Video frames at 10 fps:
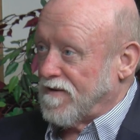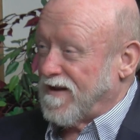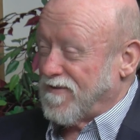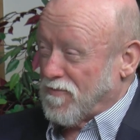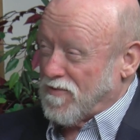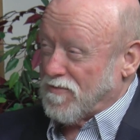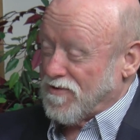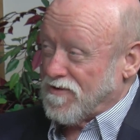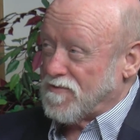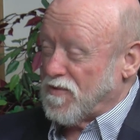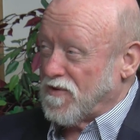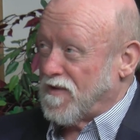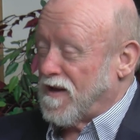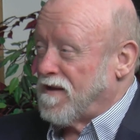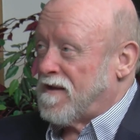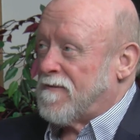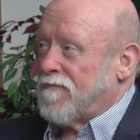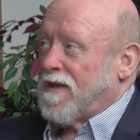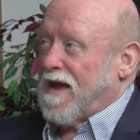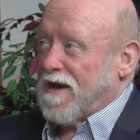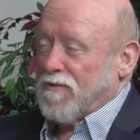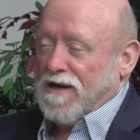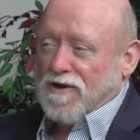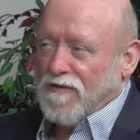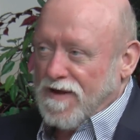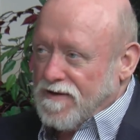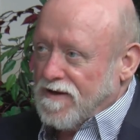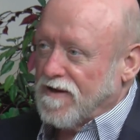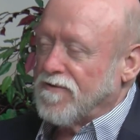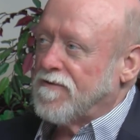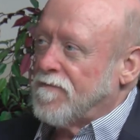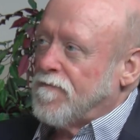and there are people who disputed that. How do we get all that together?